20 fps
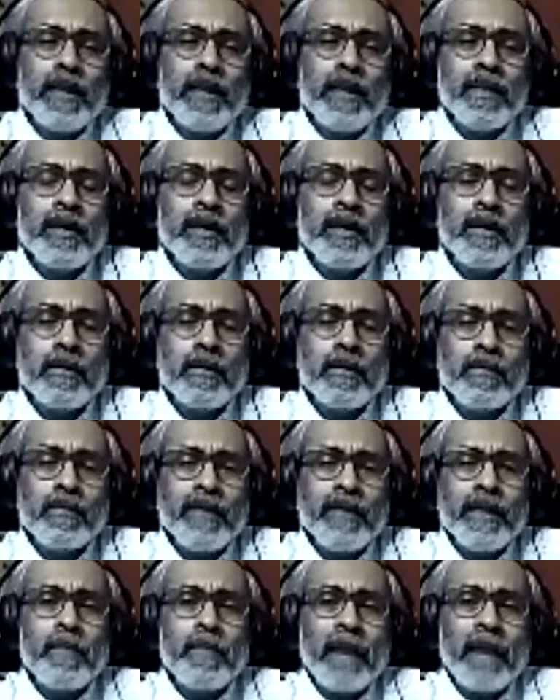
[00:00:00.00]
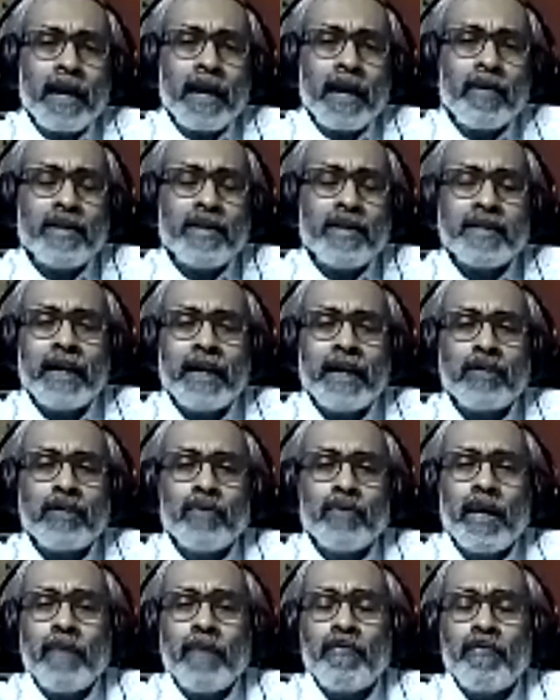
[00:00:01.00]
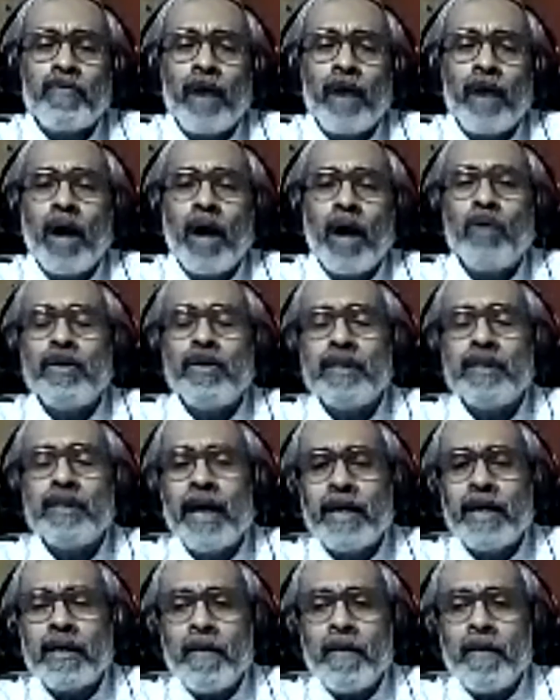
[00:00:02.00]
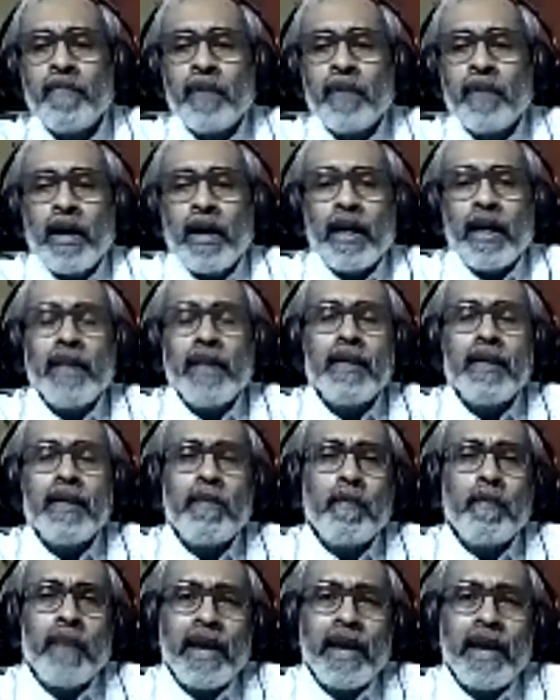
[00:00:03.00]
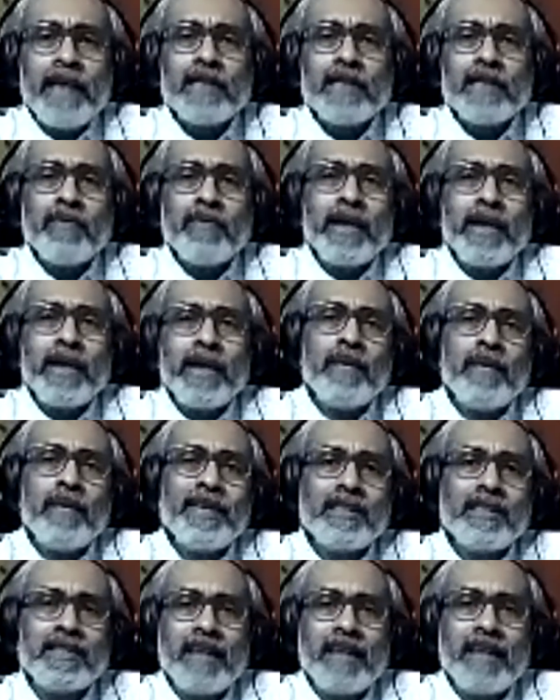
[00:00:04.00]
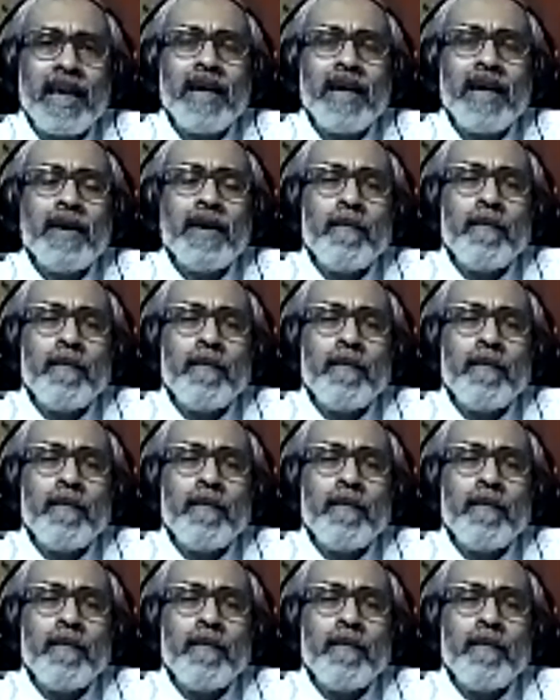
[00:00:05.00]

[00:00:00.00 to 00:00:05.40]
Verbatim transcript: the when the migrants actually found that in the place where they were staying,